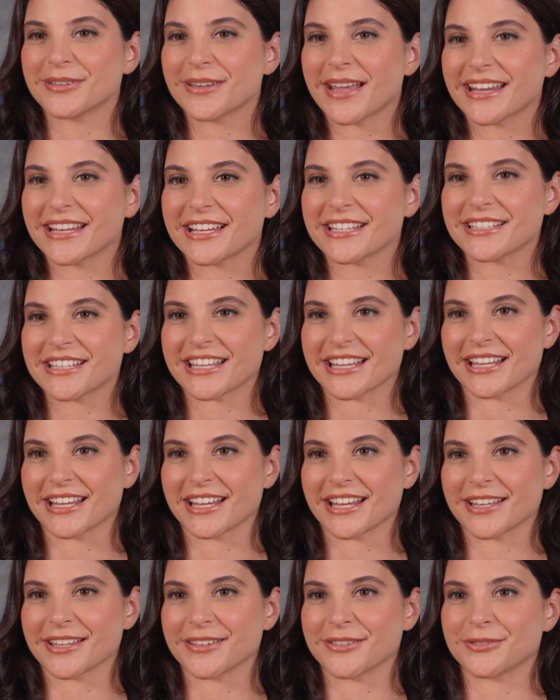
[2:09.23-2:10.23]
And
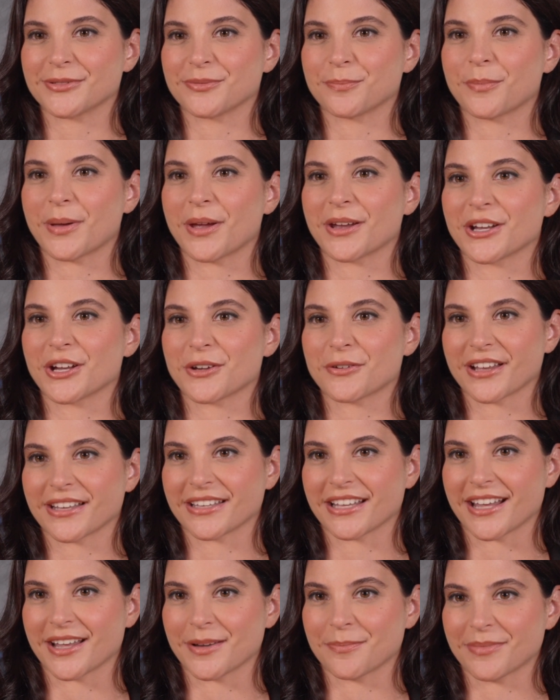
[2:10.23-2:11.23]
indeed, Mercury
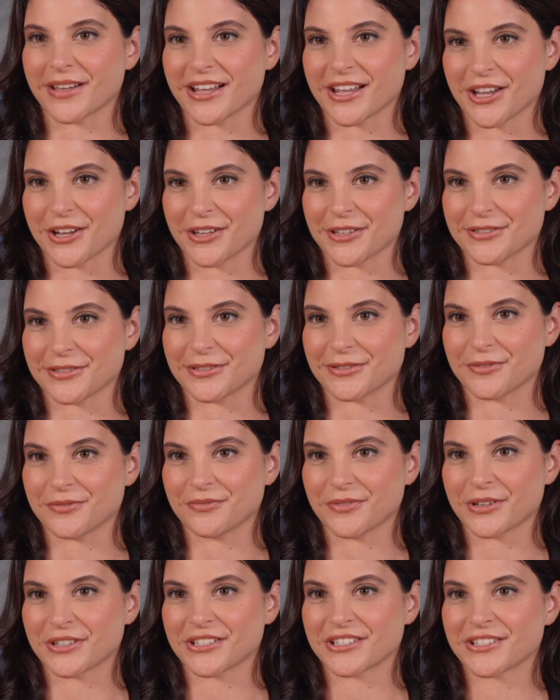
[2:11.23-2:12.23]
did appear,
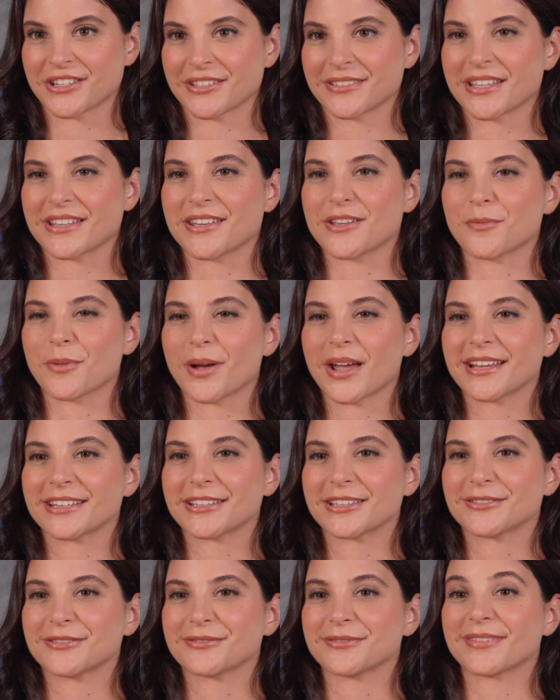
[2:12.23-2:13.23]
first to this
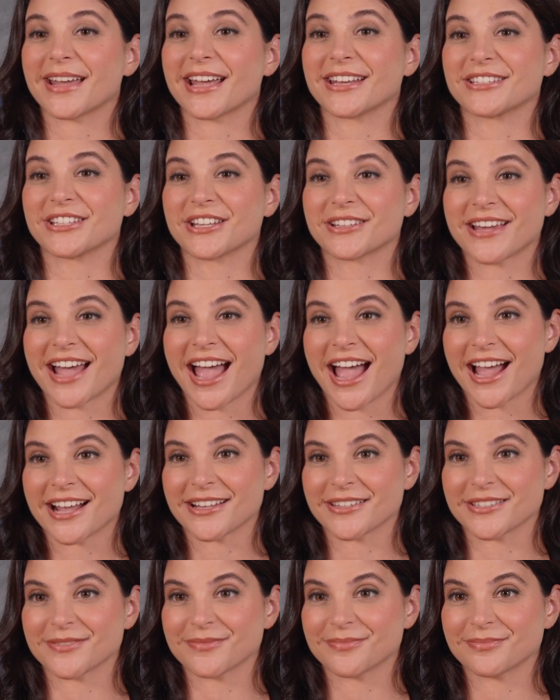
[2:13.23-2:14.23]
one, then to that.